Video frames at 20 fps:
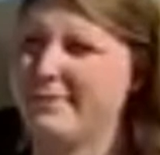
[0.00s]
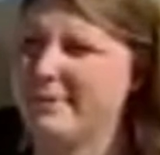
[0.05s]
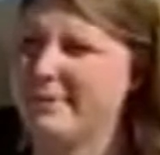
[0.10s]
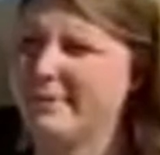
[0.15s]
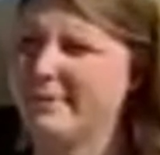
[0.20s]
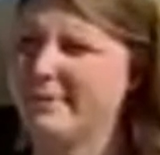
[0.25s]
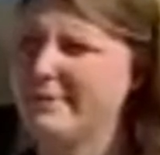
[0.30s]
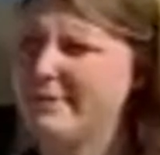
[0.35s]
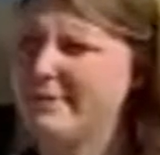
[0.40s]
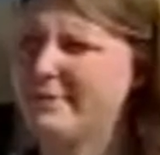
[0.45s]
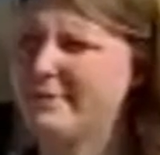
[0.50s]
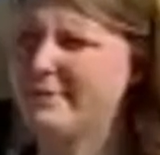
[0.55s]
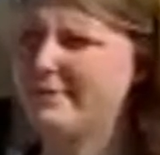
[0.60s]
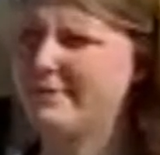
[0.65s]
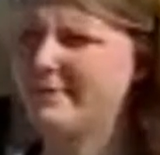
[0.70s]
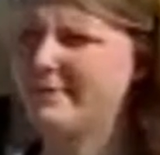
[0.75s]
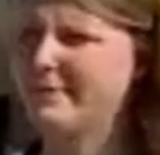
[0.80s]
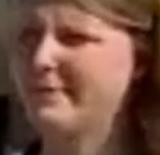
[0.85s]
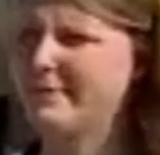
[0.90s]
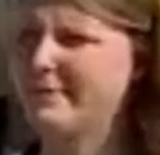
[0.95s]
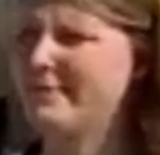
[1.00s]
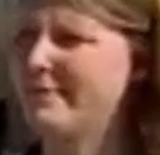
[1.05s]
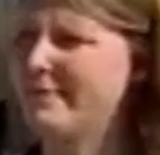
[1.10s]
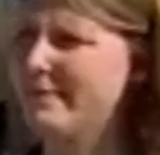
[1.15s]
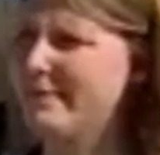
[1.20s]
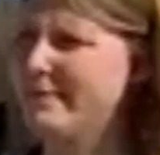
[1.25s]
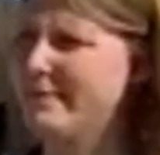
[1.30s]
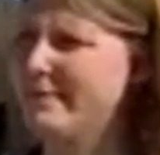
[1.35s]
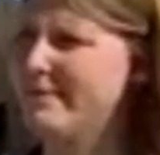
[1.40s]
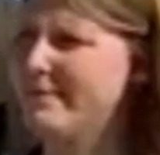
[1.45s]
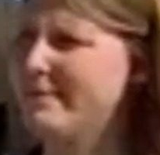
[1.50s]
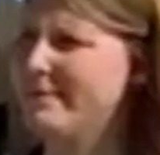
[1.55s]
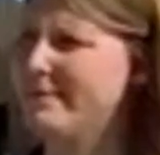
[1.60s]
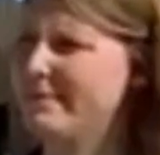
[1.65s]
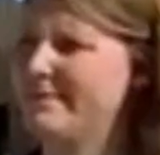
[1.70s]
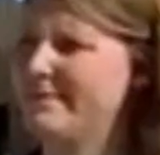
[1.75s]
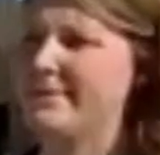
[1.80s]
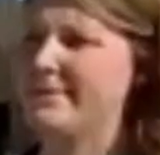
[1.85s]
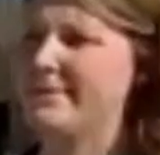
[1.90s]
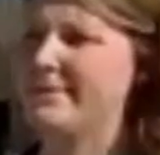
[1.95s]

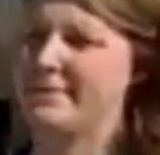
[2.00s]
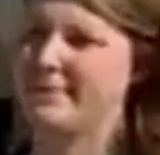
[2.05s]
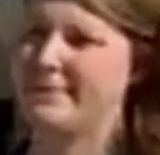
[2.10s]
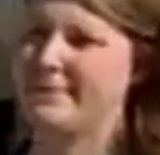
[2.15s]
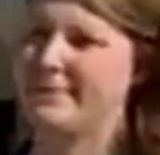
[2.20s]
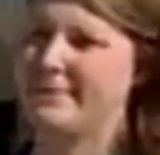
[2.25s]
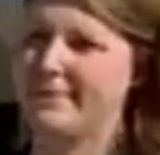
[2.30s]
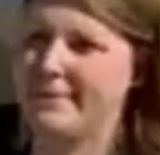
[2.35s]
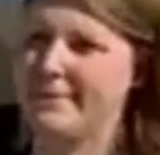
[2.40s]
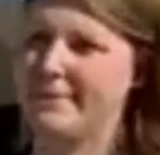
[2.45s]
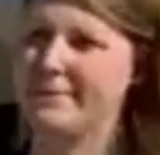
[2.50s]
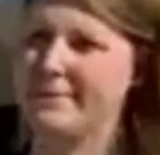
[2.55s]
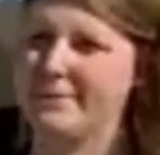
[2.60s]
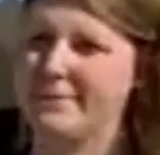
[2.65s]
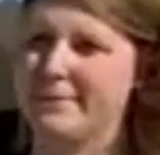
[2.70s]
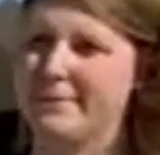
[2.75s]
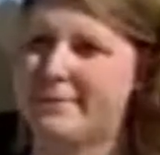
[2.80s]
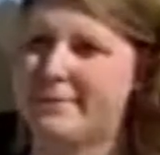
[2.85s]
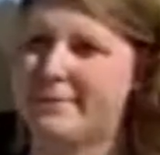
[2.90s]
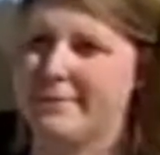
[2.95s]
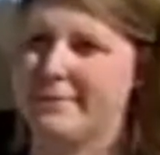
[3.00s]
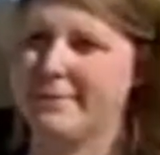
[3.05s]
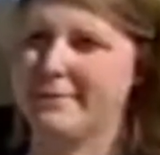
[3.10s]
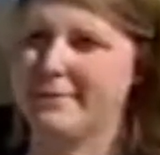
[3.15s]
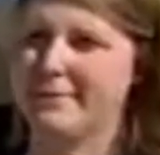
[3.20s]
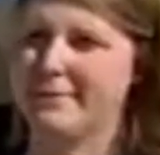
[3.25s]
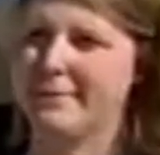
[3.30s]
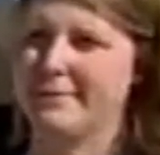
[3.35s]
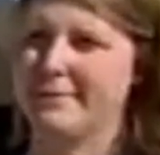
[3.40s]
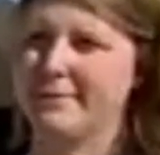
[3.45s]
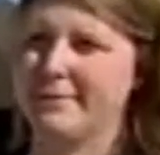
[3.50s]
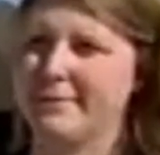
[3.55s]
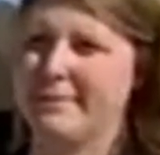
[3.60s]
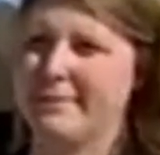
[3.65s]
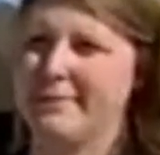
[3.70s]
This person isn't speaking.